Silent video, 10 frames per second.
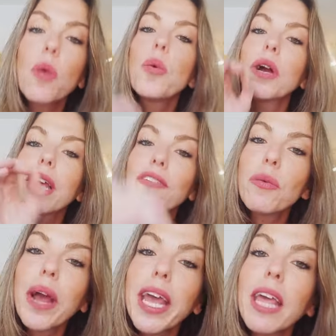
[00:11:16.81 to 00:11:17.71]
will give
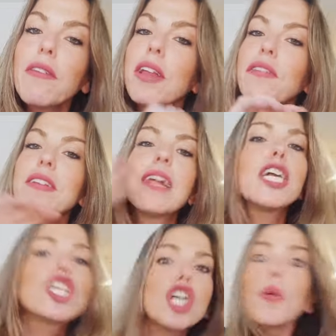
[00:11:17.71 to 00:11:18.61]
away even if he's
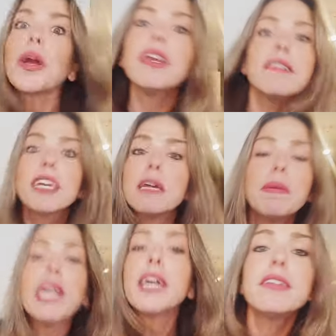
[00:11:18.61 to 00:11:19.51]
not sure where he's going to
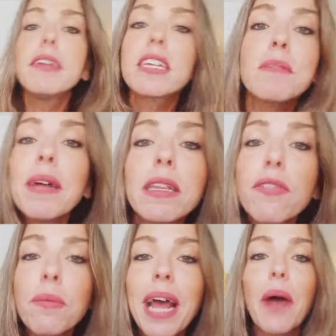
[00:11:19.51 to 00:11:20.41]
be in six months
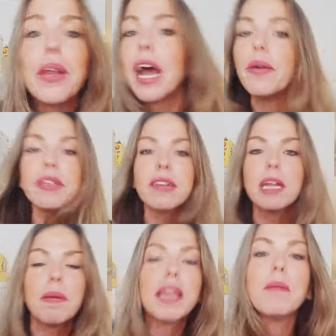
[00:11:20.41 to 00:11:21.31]
from now and how he's going
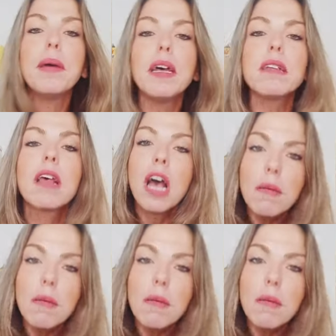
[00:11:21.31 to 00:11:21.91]
to pay the bills.